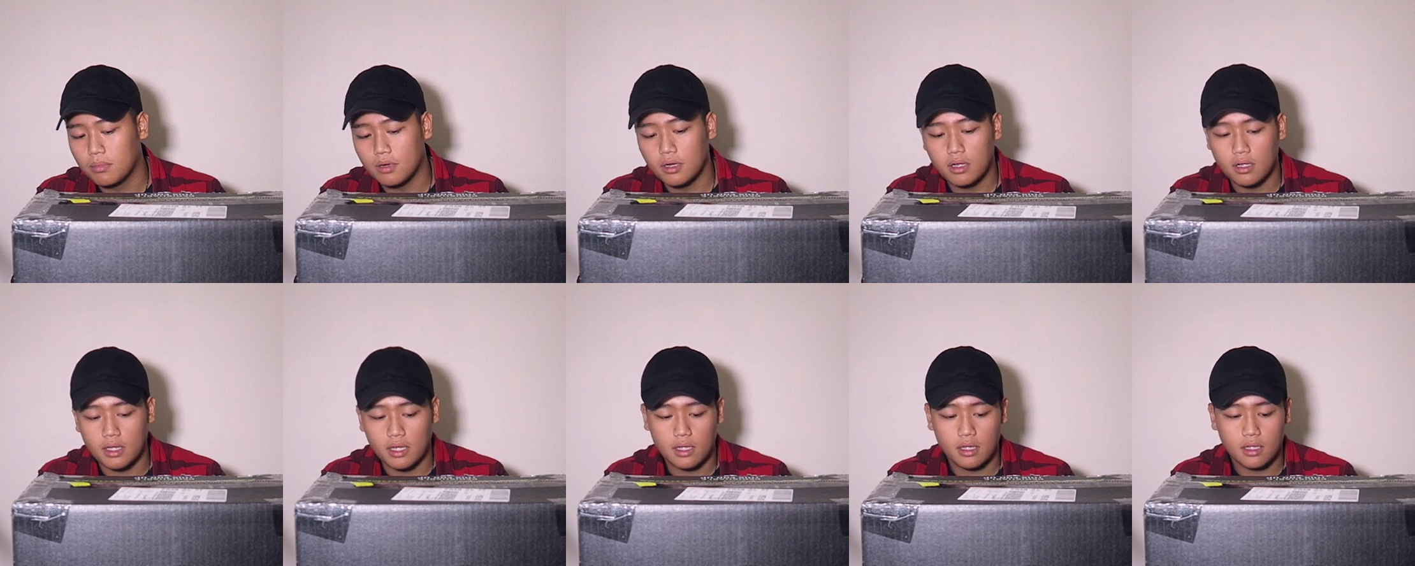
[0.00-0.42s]

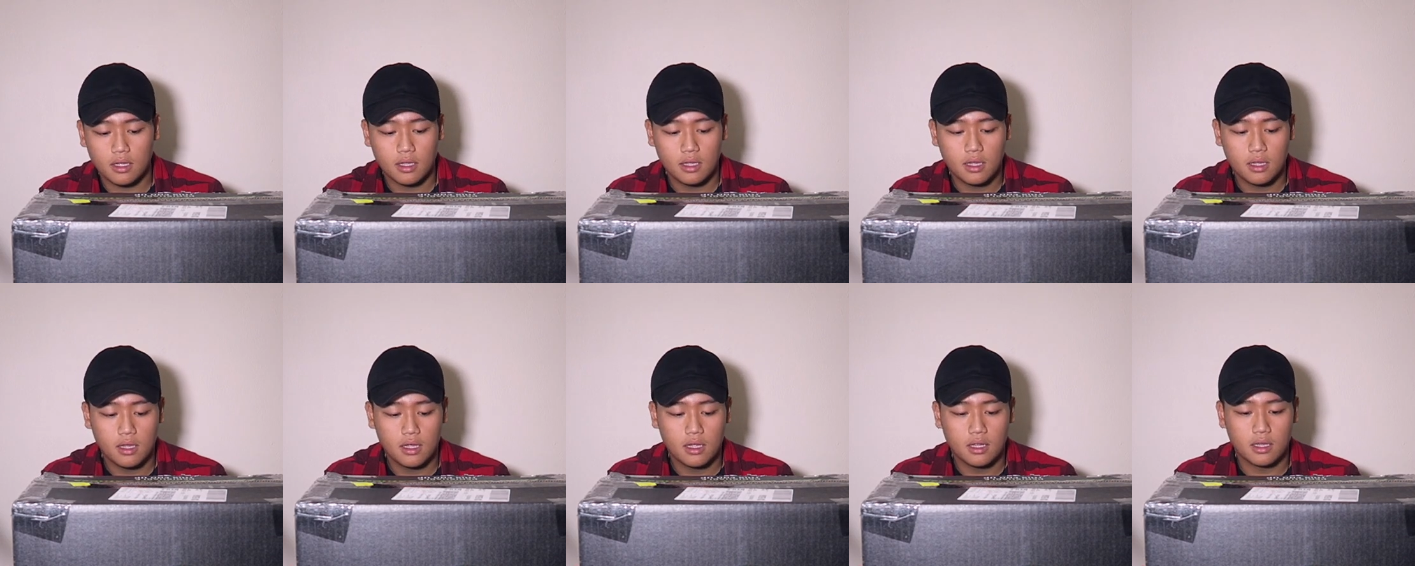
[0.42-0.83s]
But
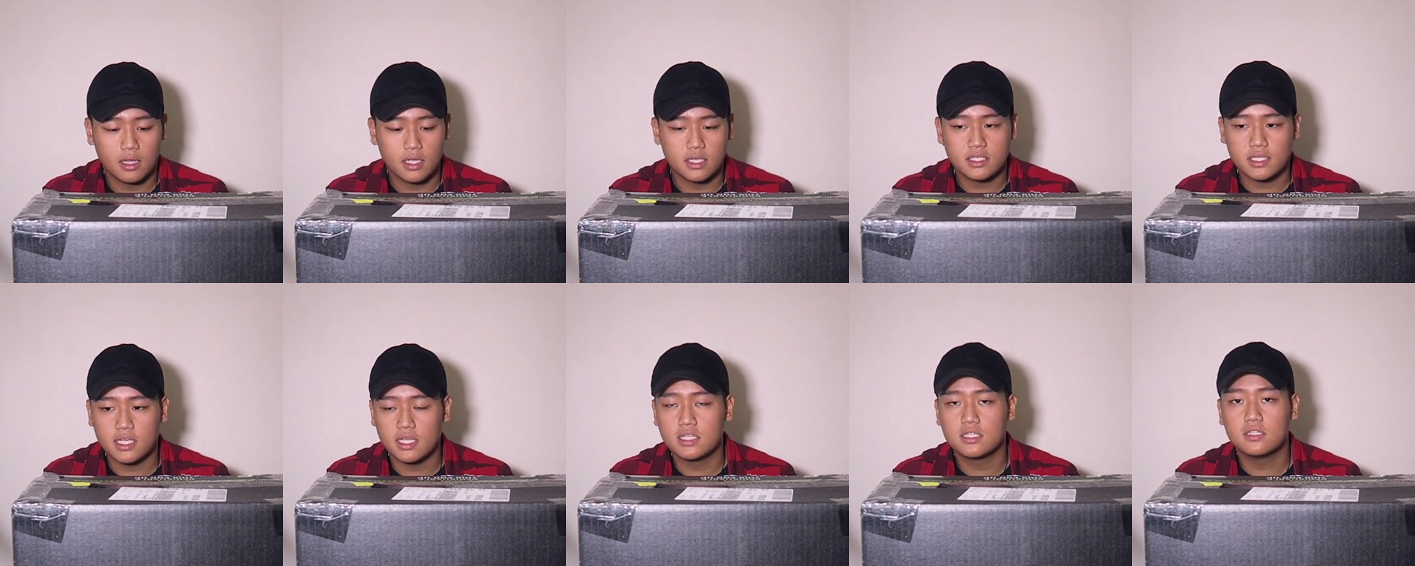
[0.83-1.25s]

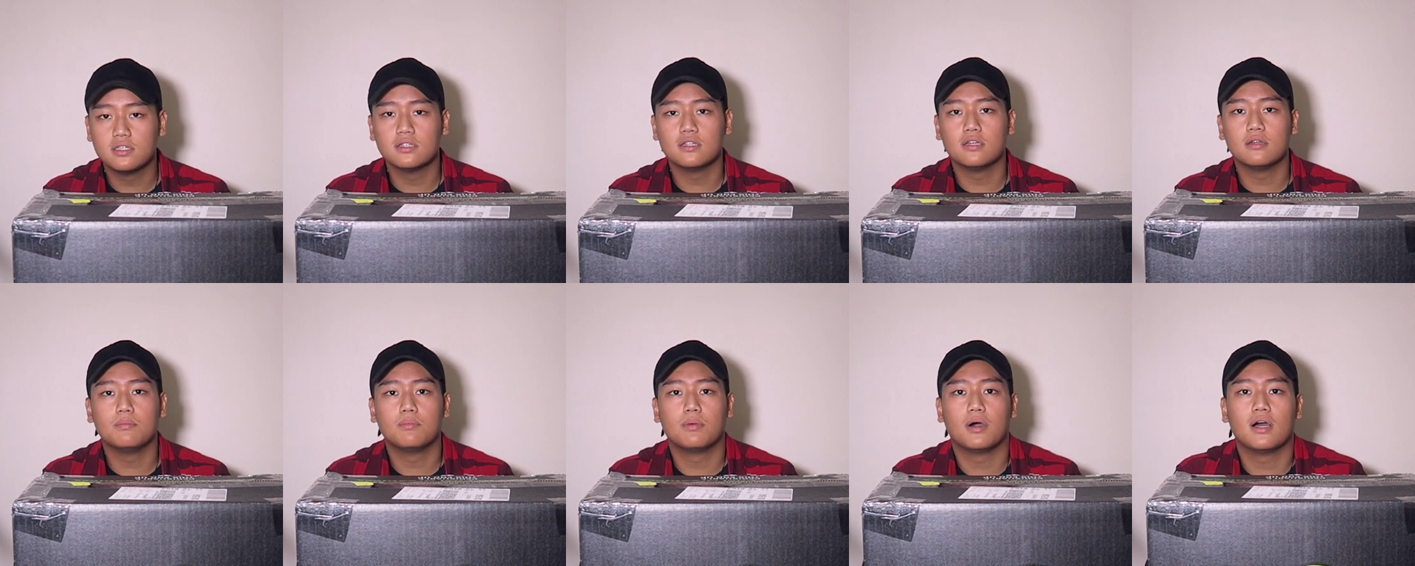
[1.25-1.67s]
let's get to
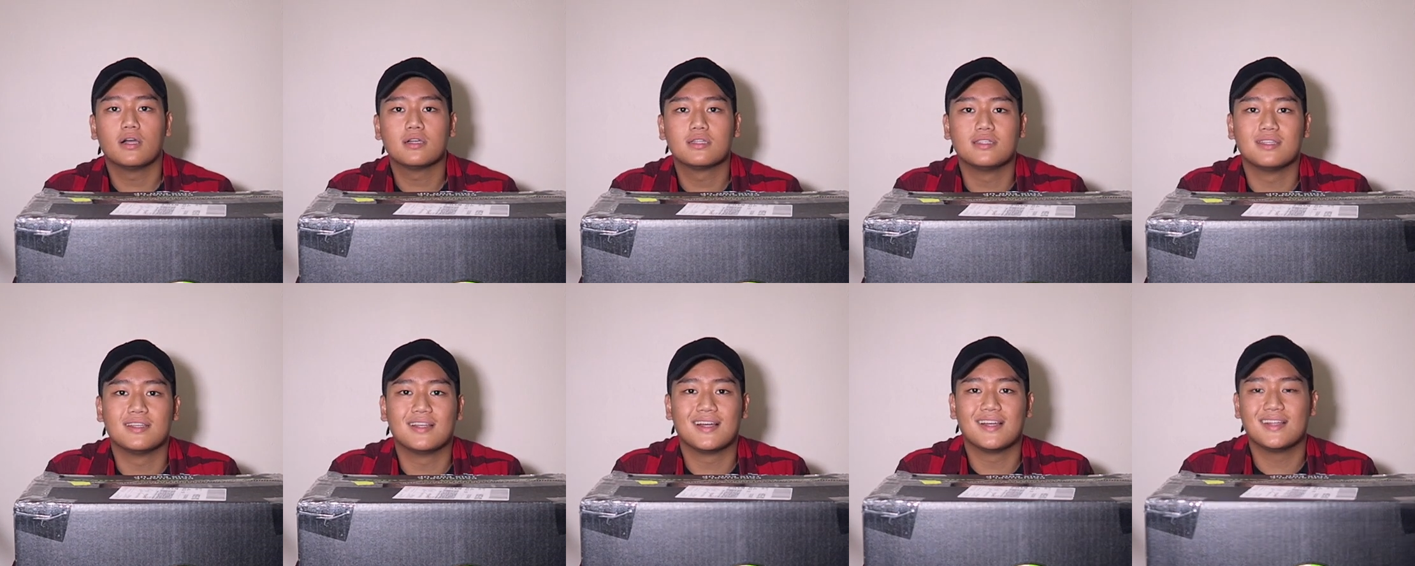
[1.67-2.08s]
the
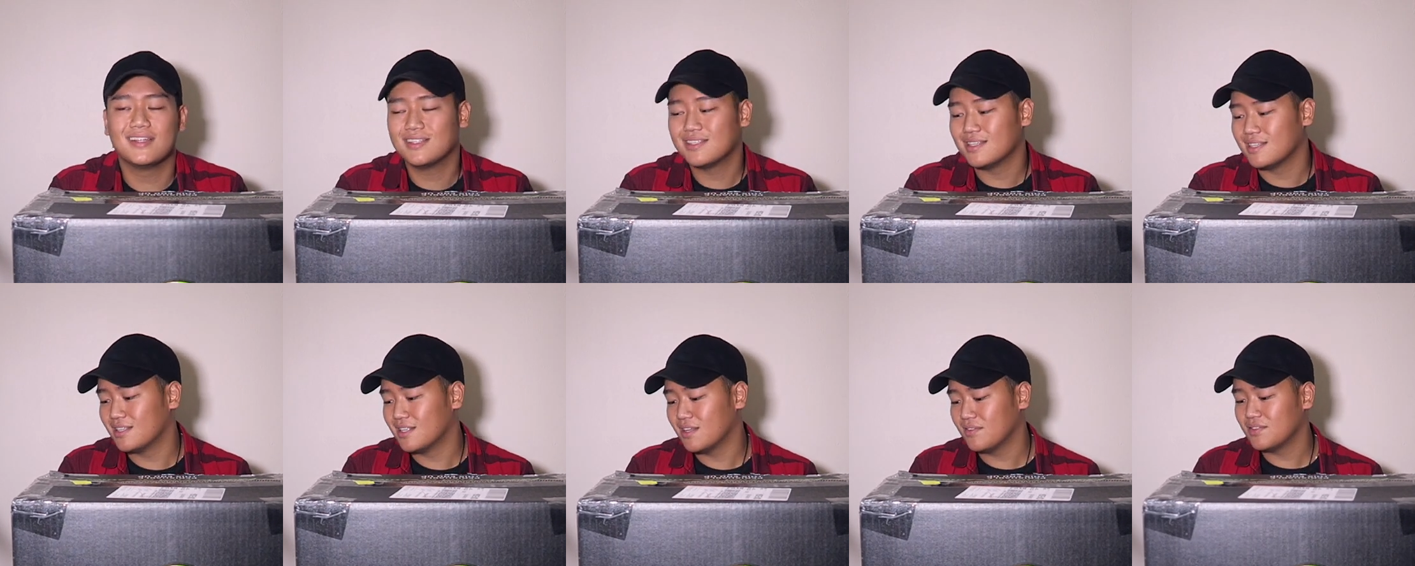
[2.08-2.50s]
unboxing,
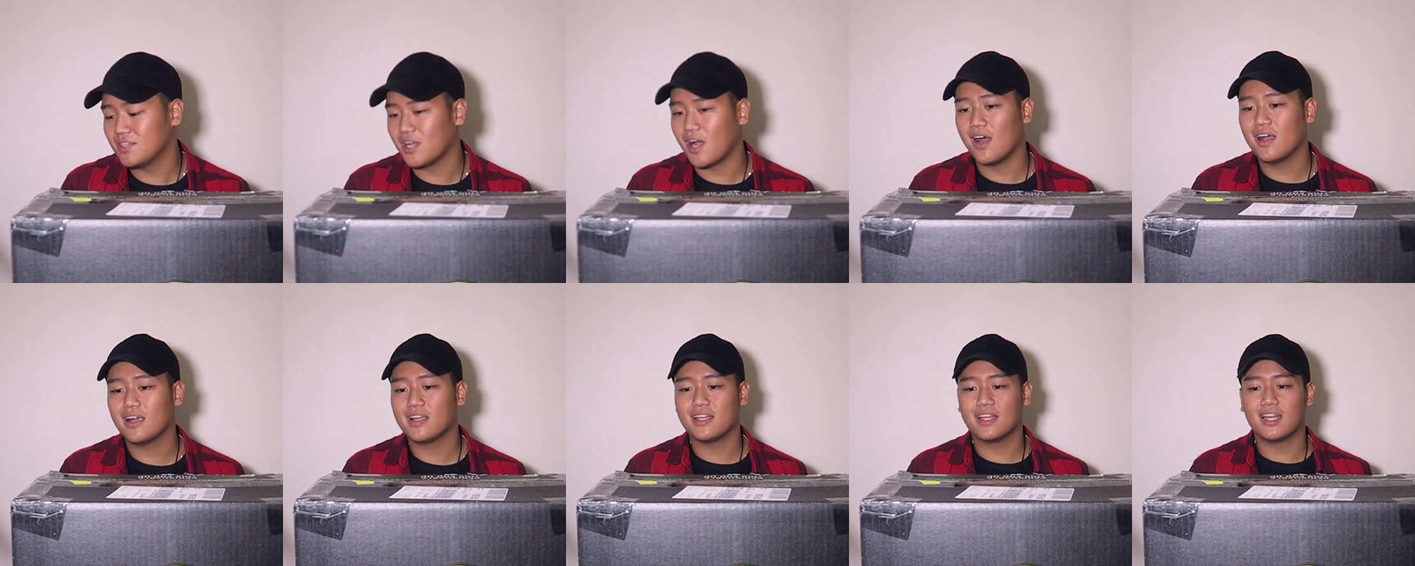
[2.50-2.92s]
guys. Enough
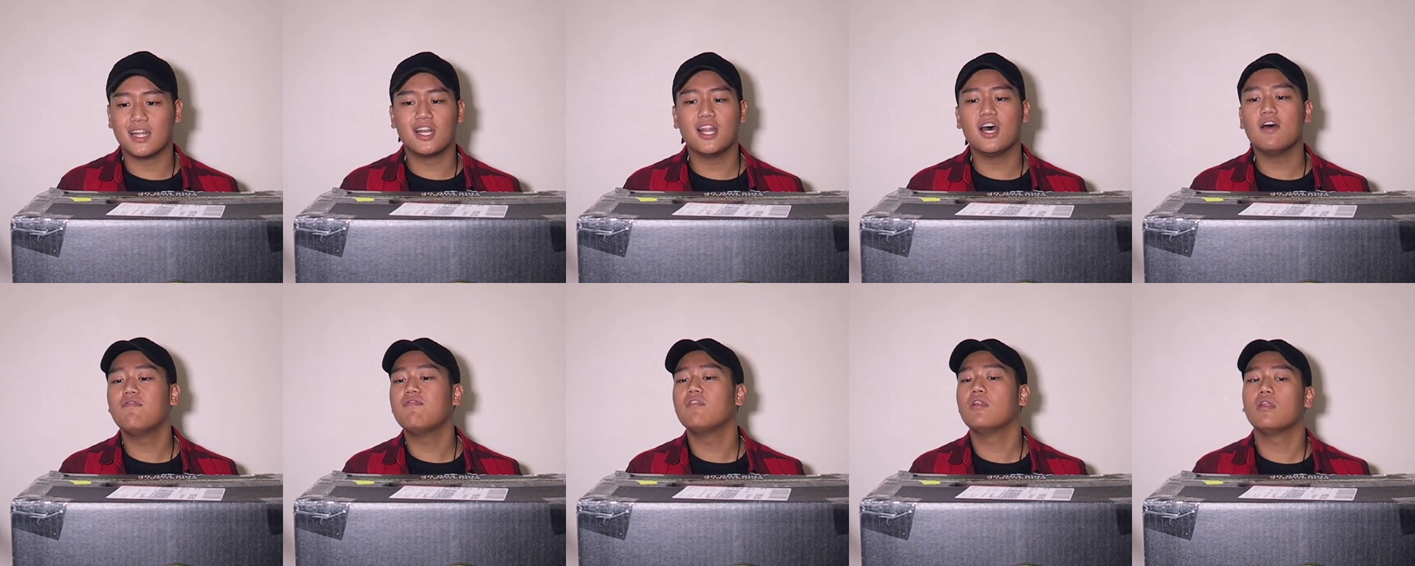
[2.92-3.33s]
talking,
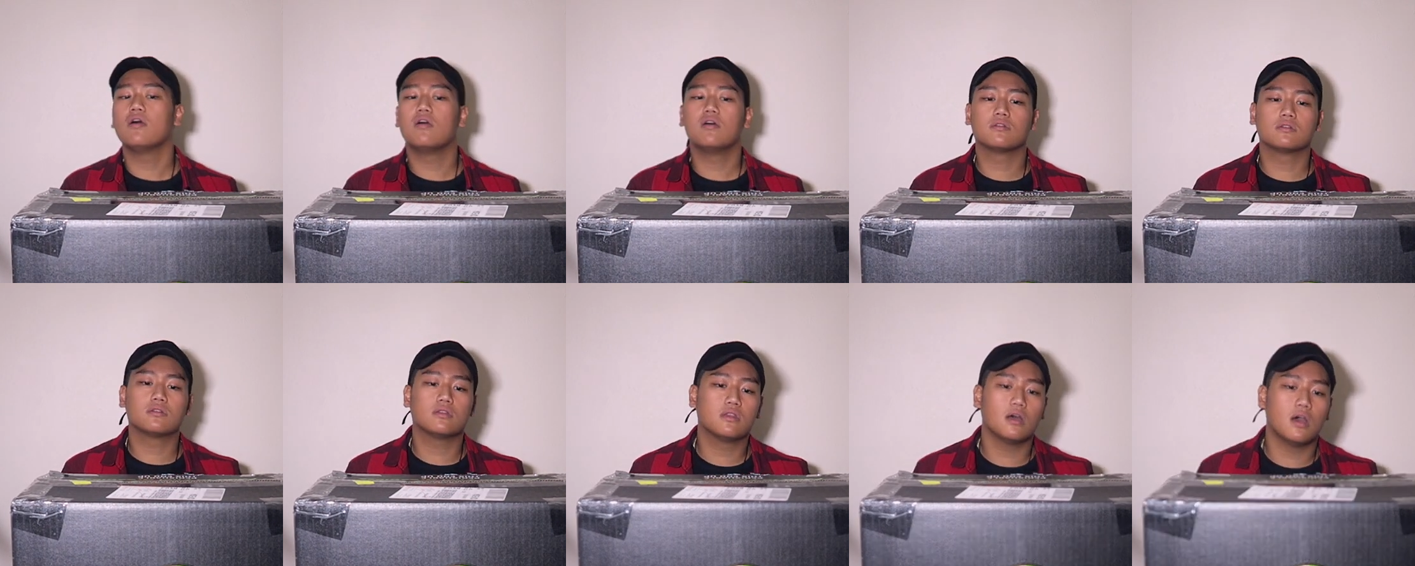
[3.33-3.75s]
enough
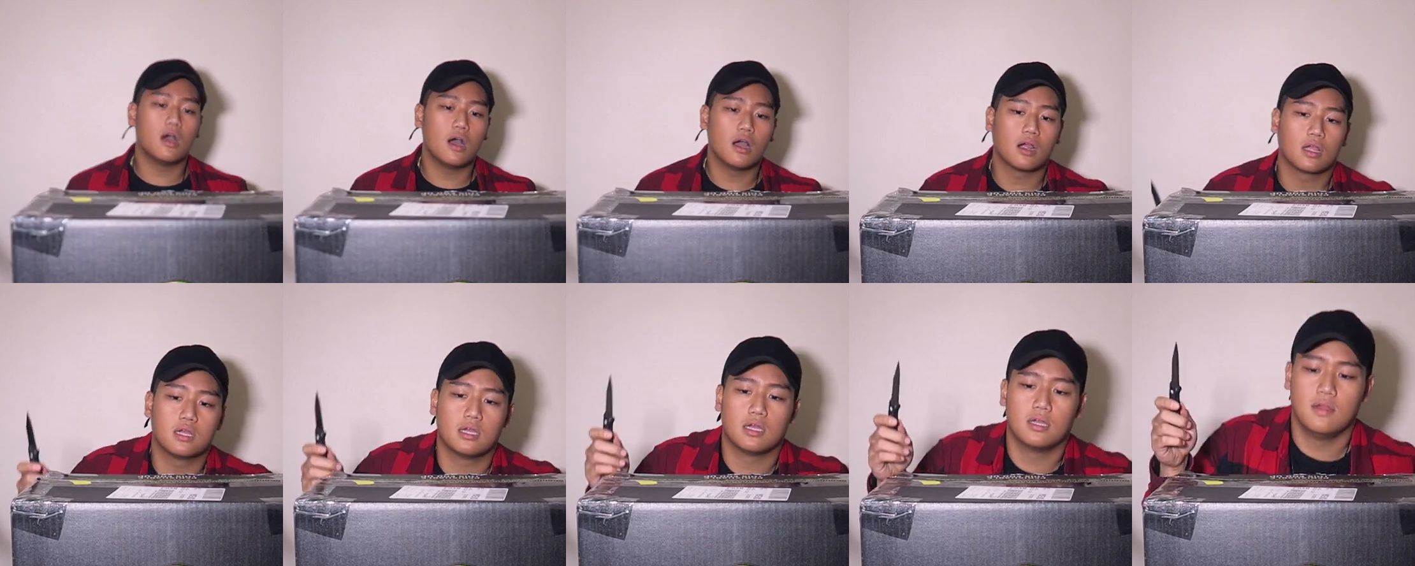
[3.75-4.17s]
long
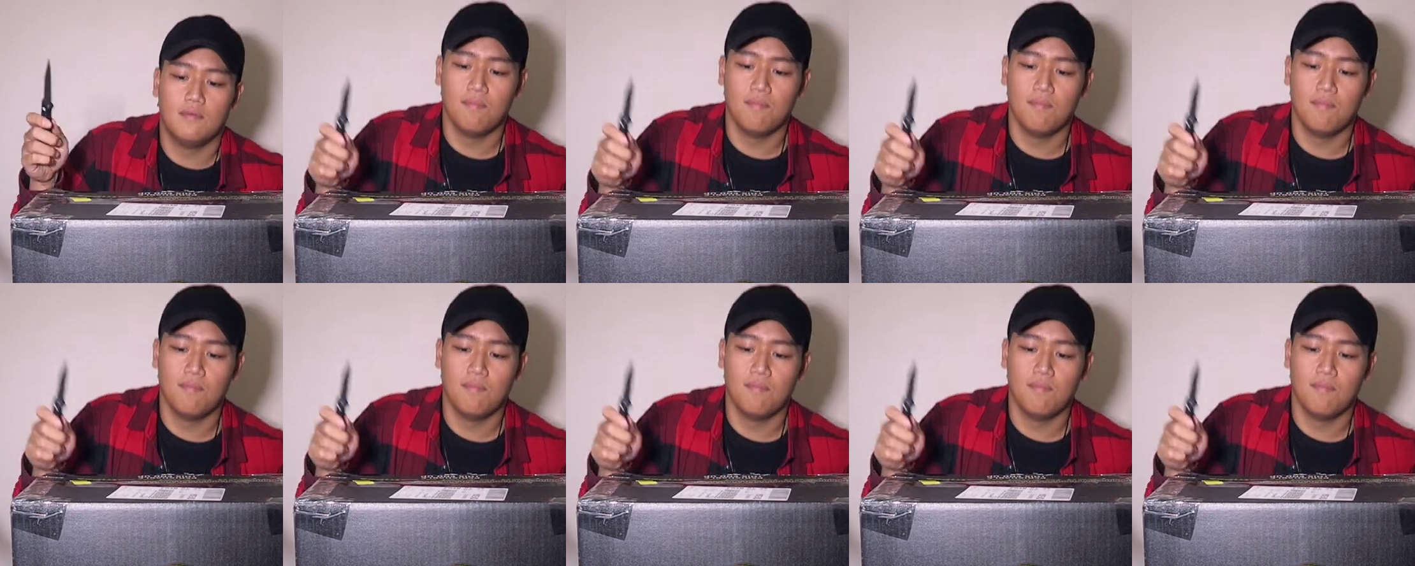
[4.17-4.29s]
talk.